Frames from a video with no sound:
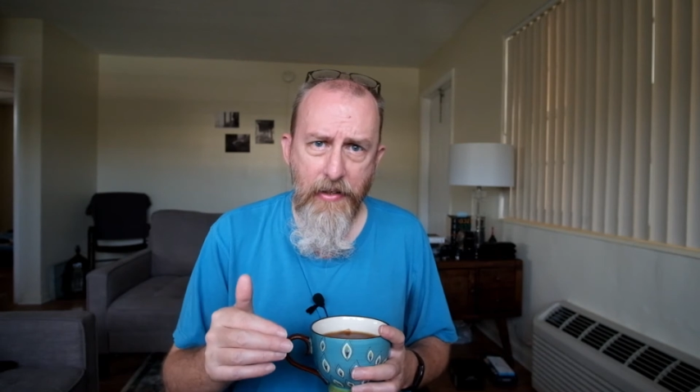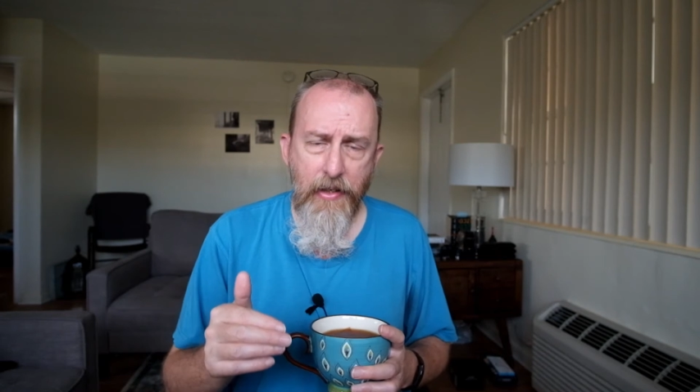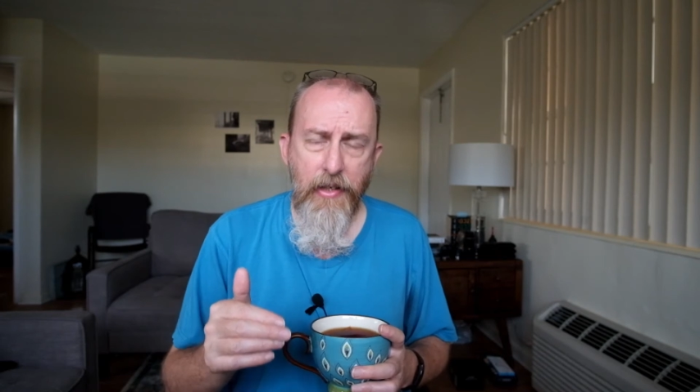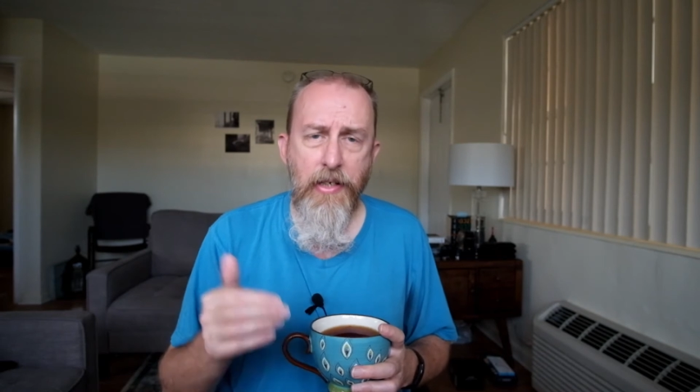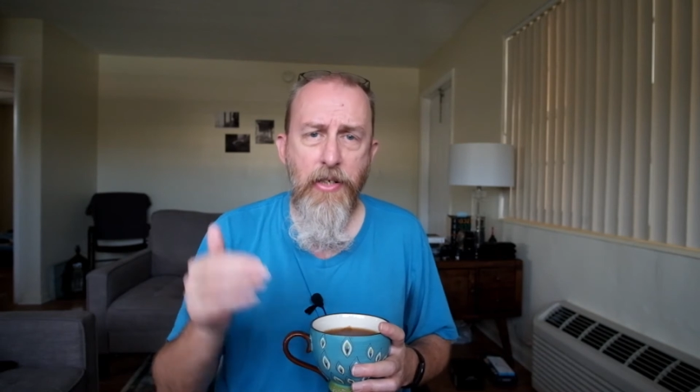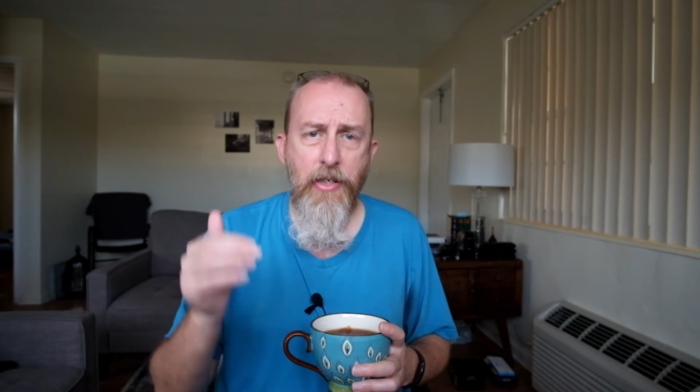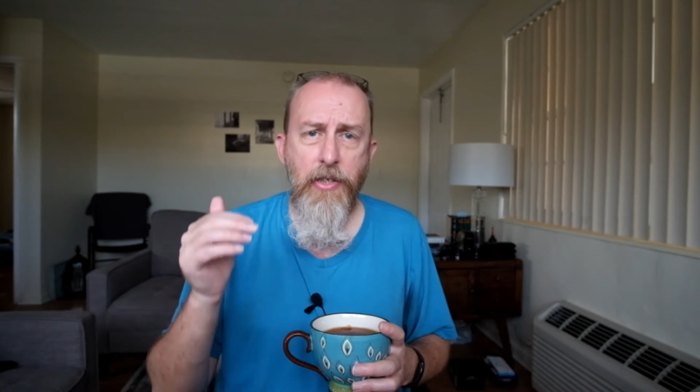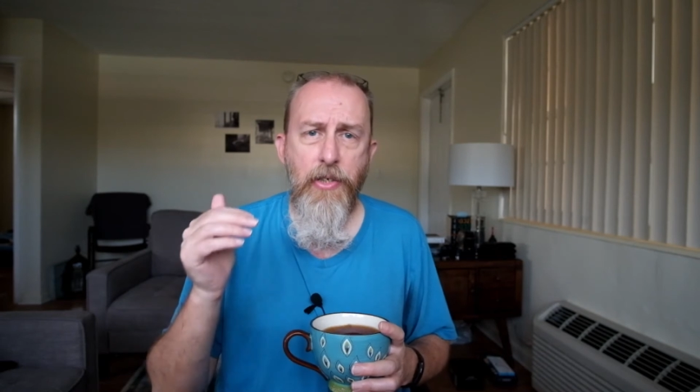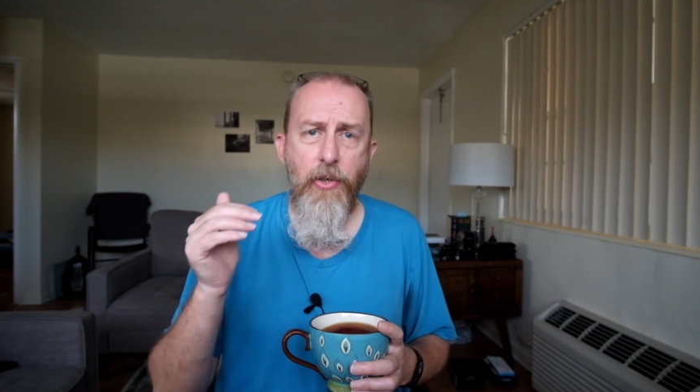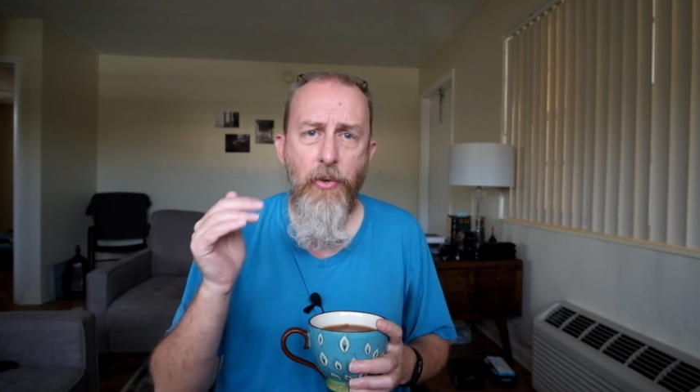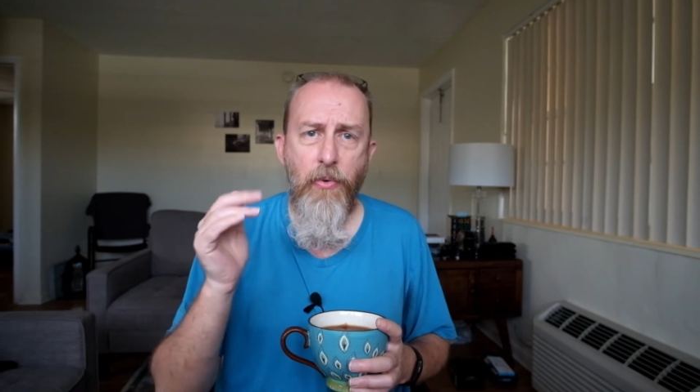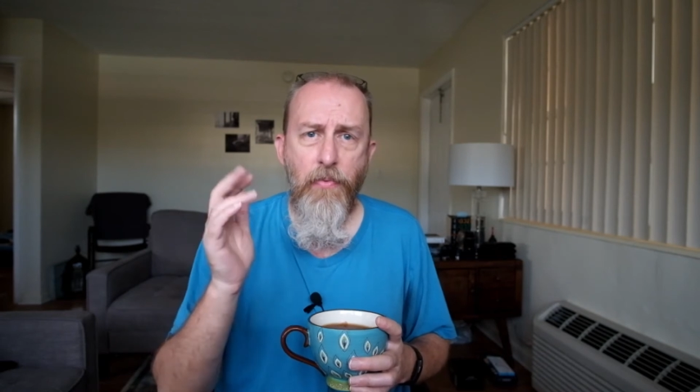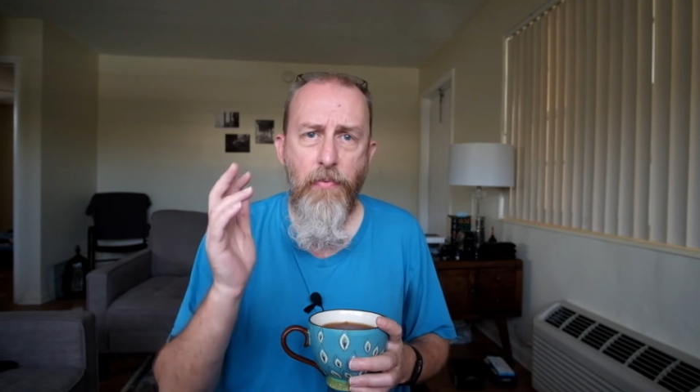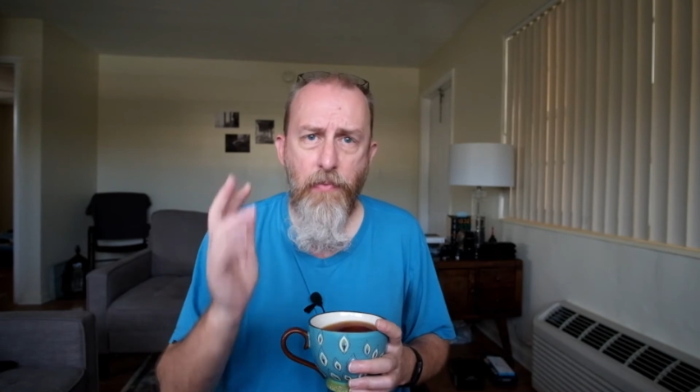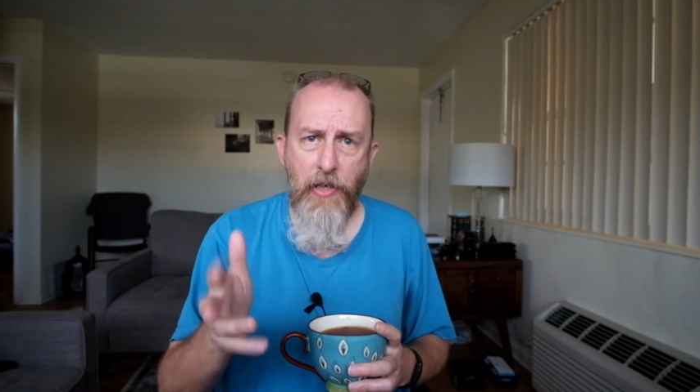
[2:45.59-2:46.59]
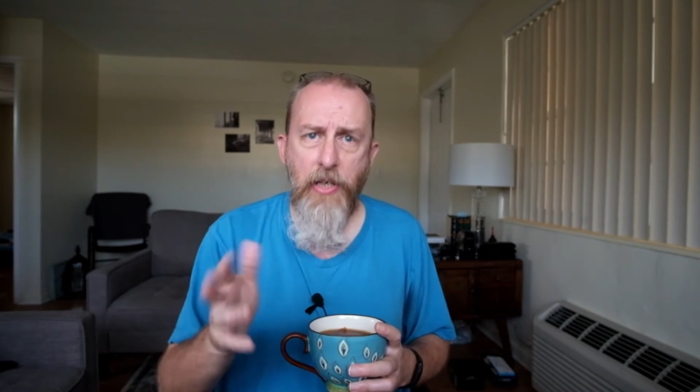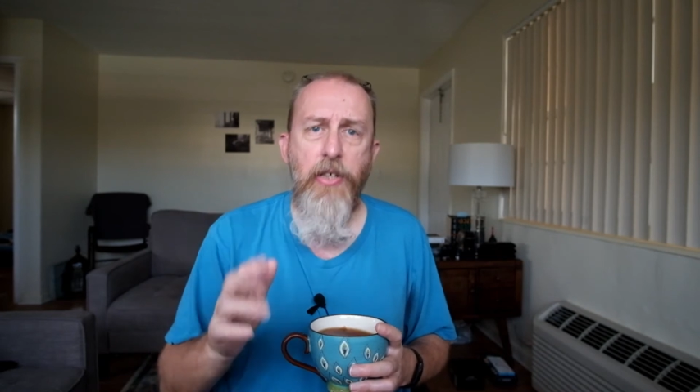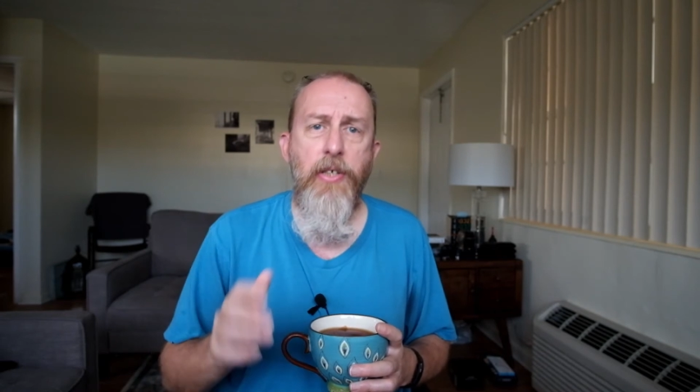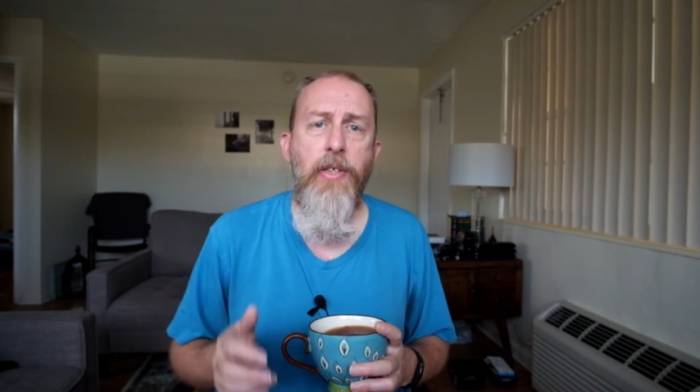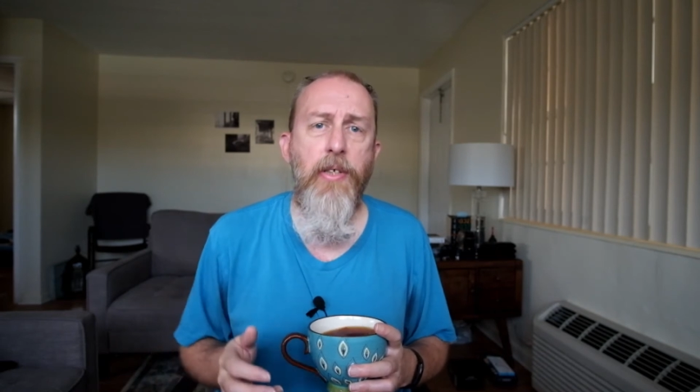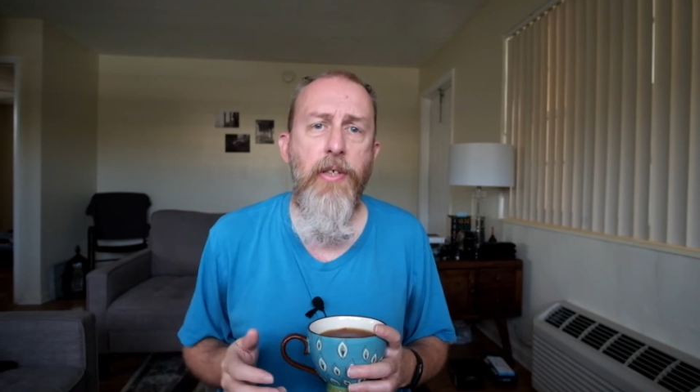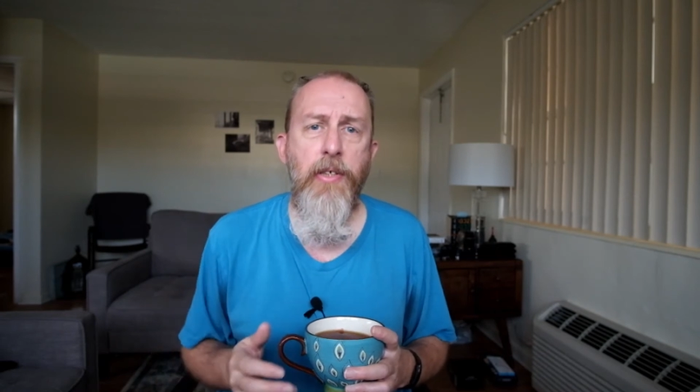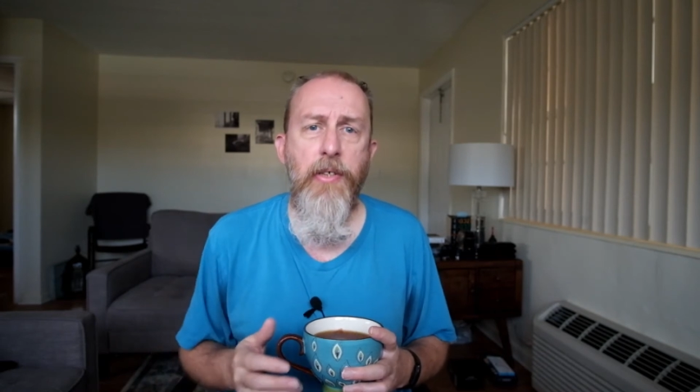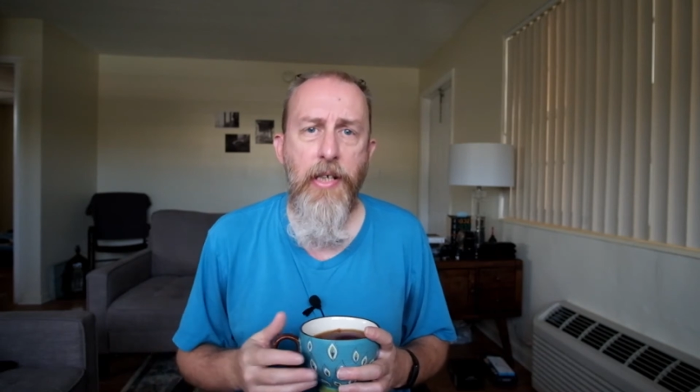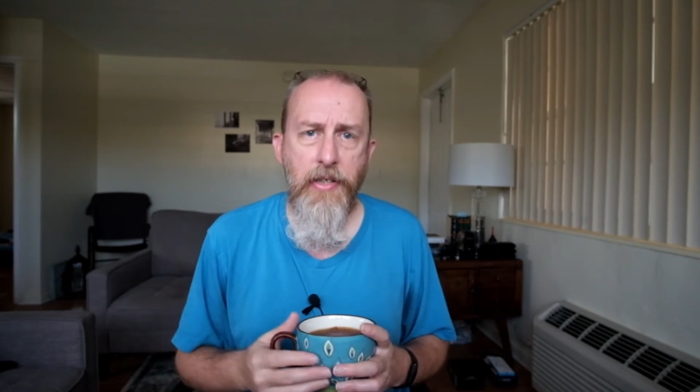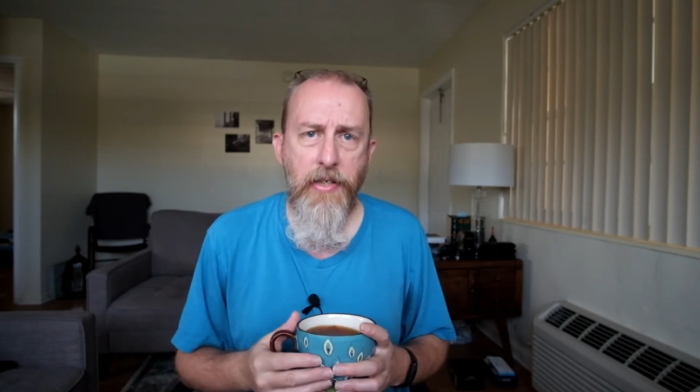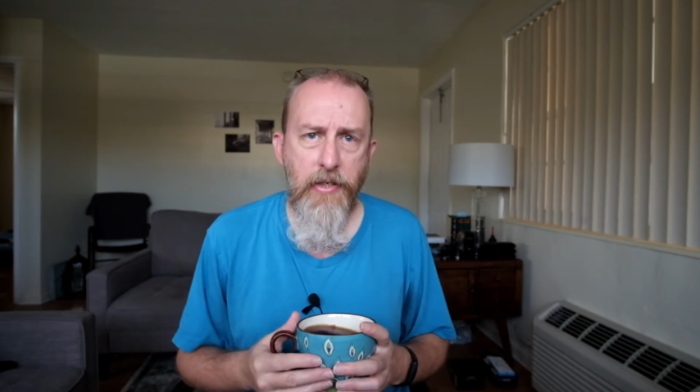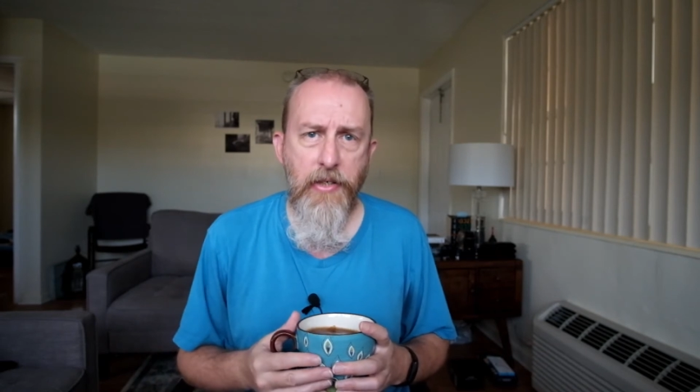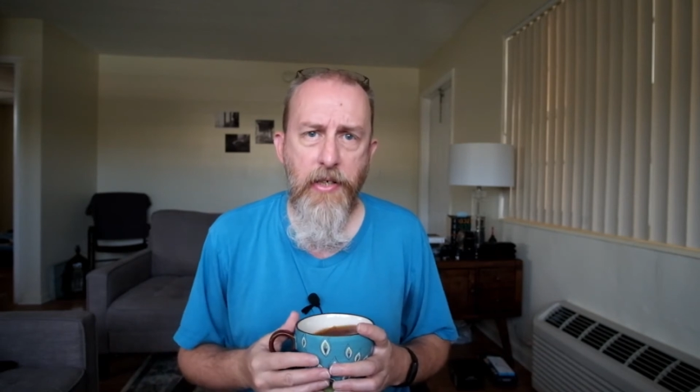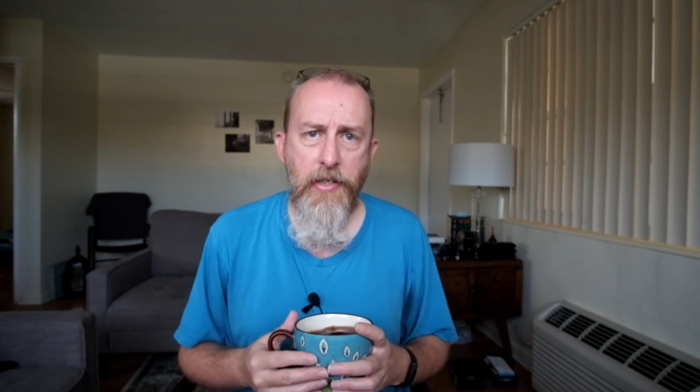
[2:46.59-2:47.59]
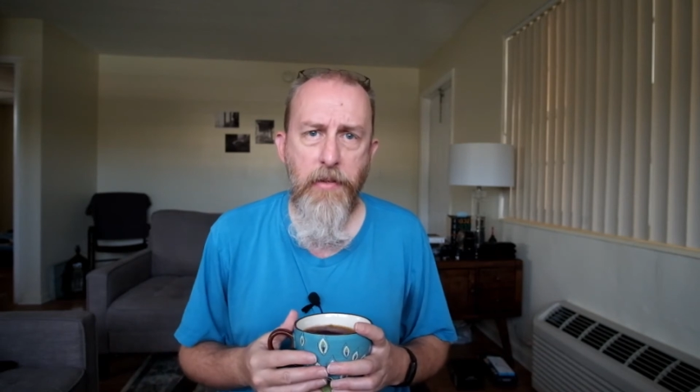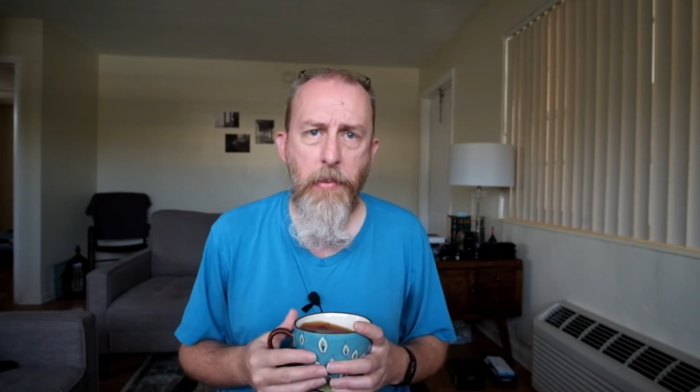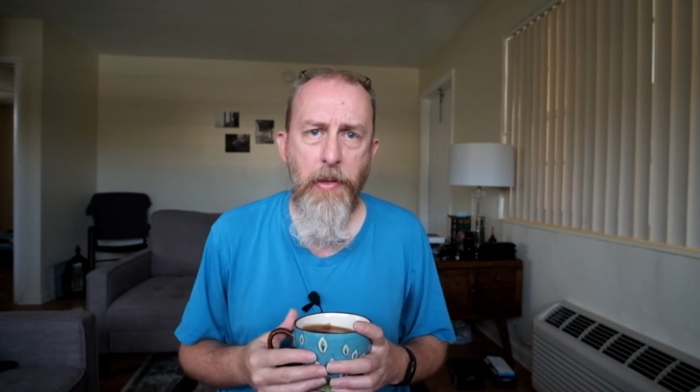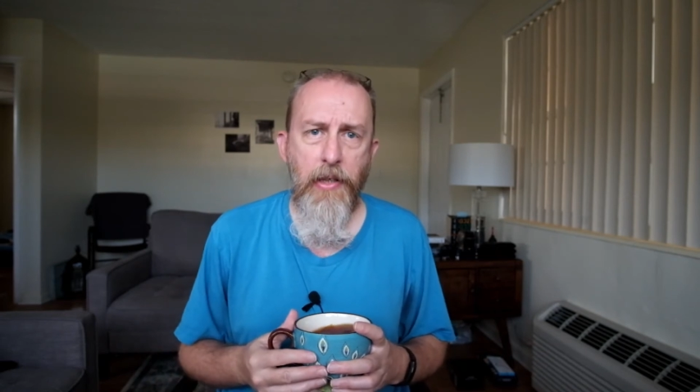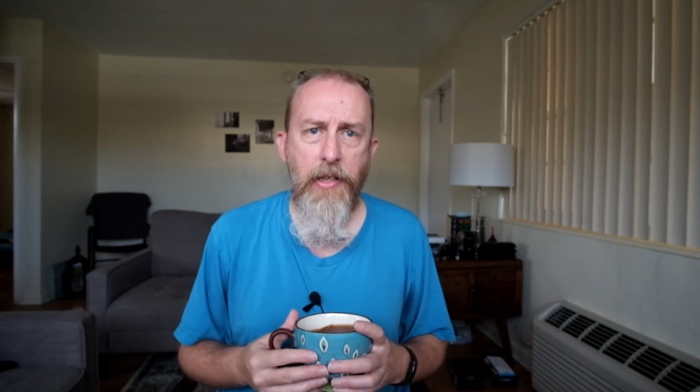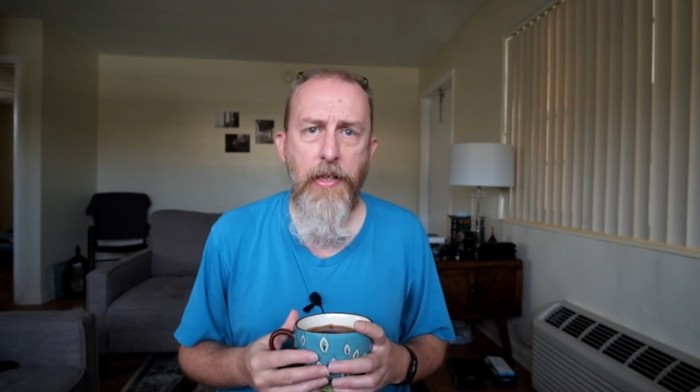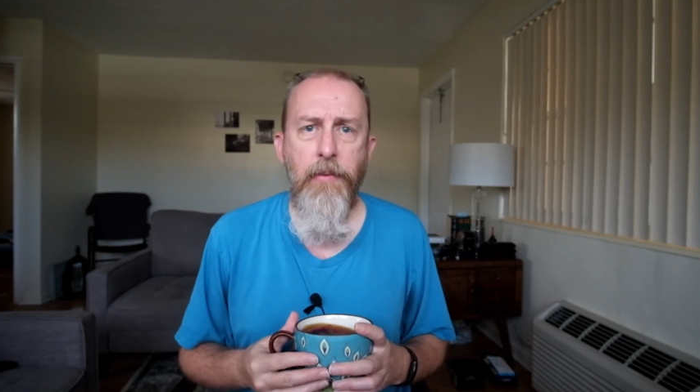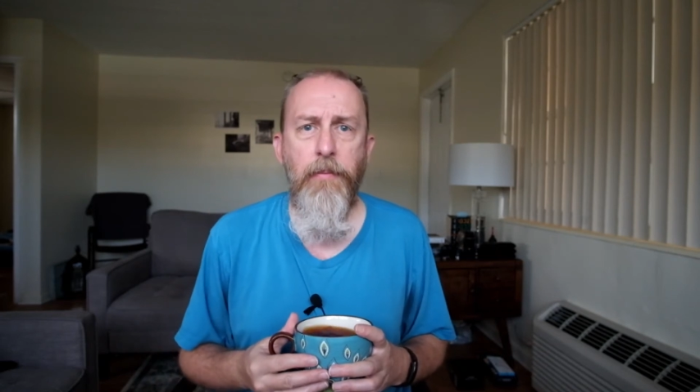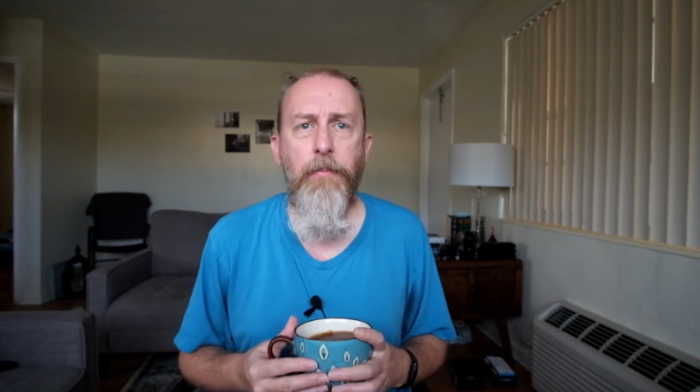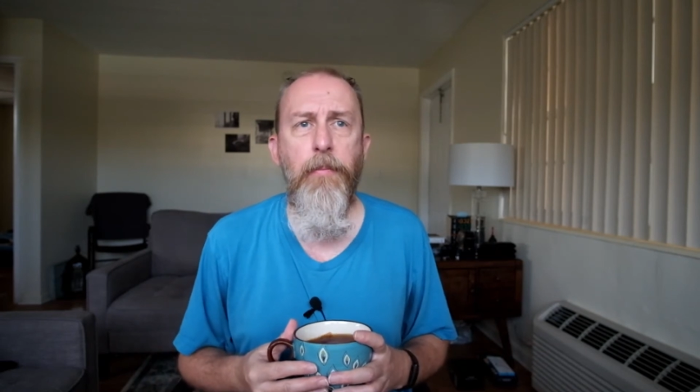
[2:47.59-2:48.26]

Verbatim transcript: is to finish Sense and Sensibility.